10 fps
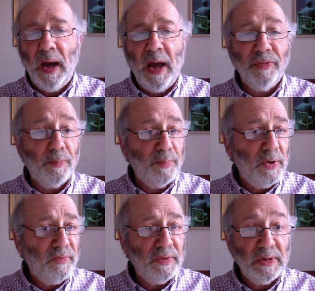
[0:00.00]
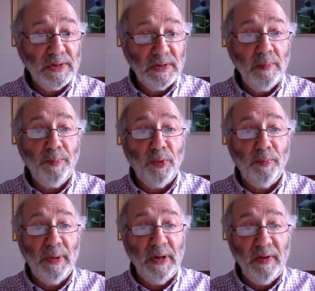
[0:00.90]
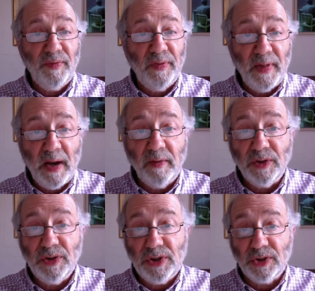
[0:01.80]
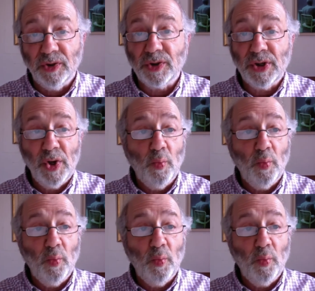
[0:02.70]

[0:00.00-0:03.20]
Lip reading: and the perfectly simple belief in their existence,